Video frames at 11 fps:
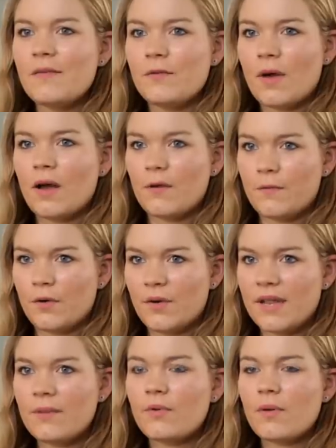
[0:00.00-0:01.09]
If you are
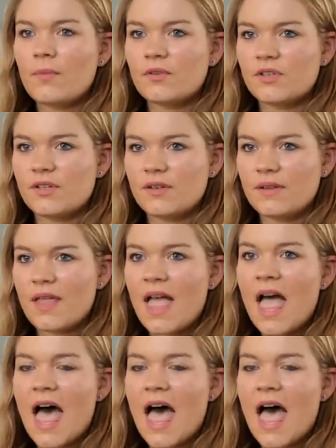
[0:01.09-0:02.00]
offering promotion,